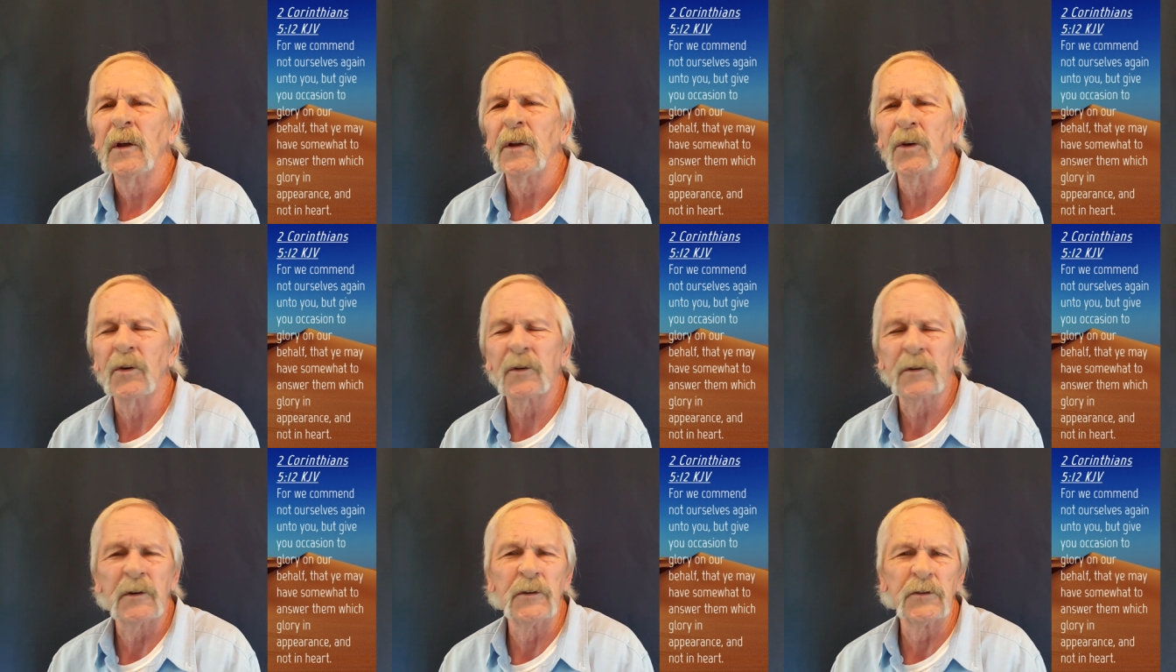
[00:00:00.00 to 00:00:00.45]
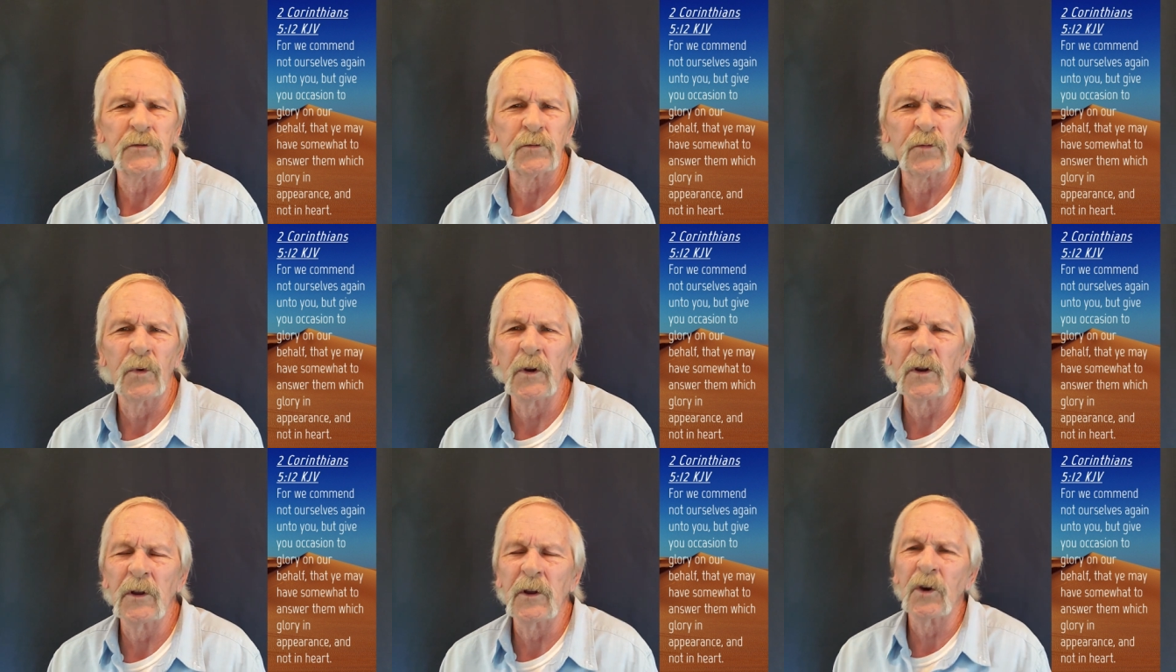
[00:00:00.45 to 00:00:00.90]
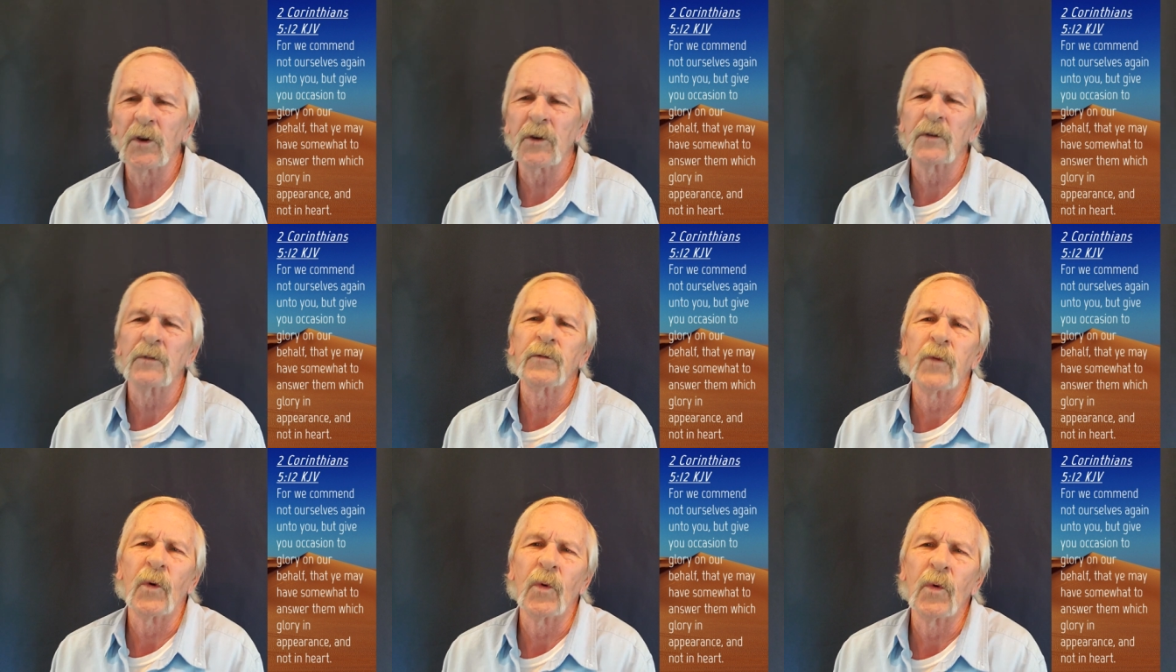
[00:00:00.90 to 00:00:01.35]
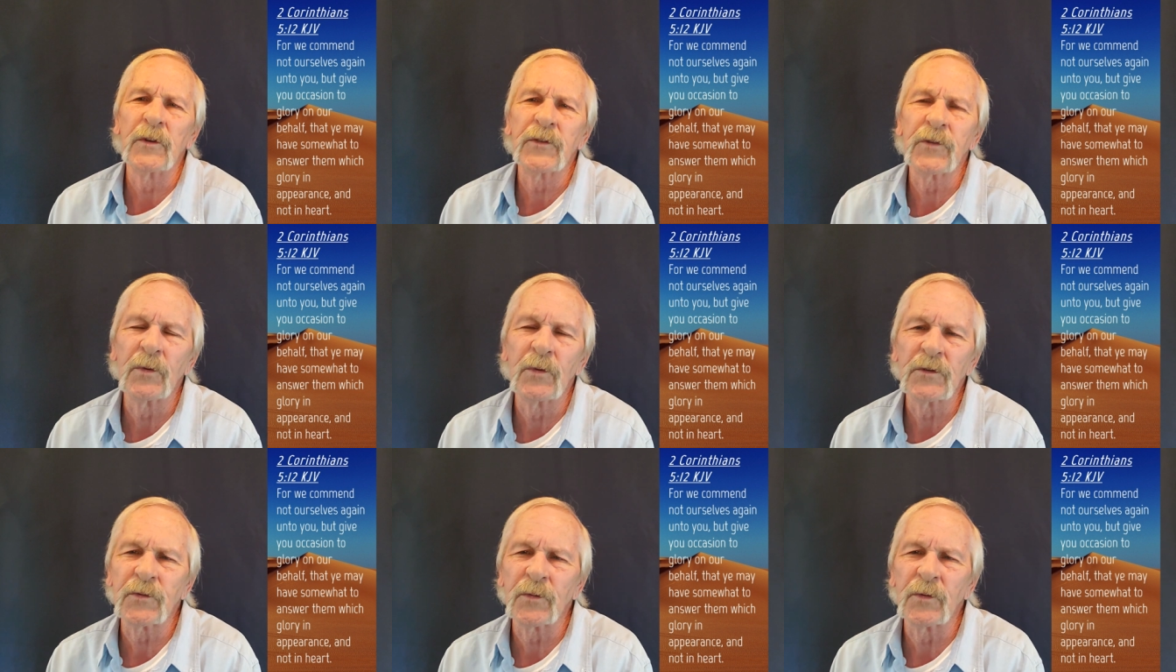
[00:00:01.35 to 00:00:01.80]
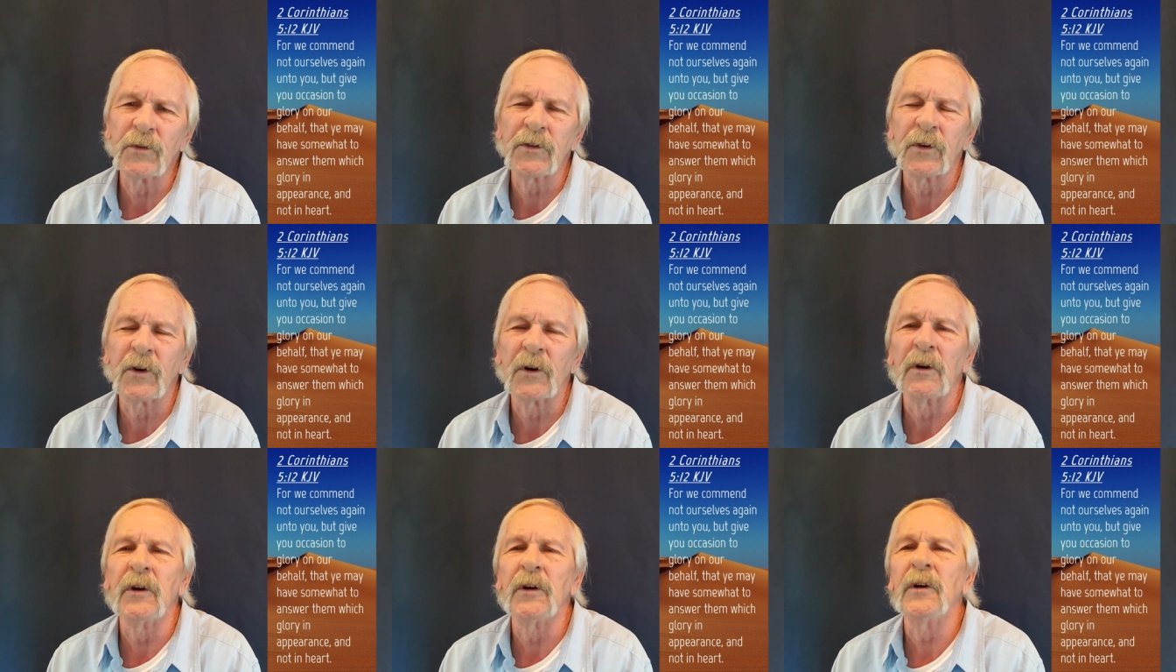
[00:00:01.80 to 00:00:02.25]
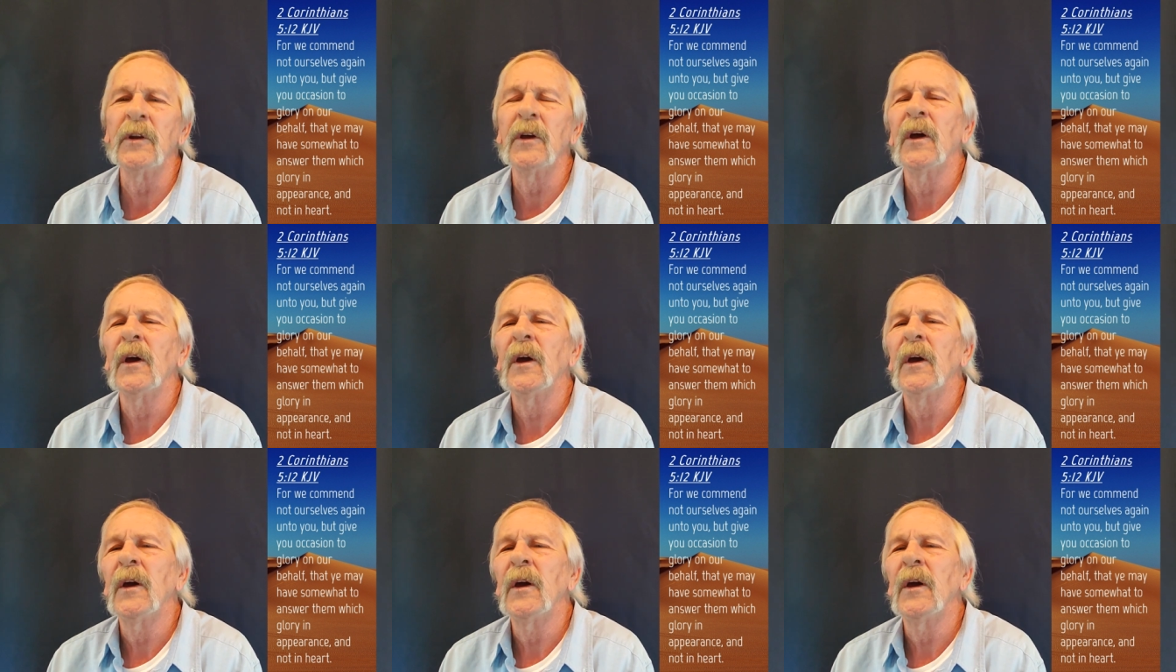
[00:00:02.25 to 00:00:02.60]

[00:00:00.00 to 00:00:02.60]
is really looking forward to His return,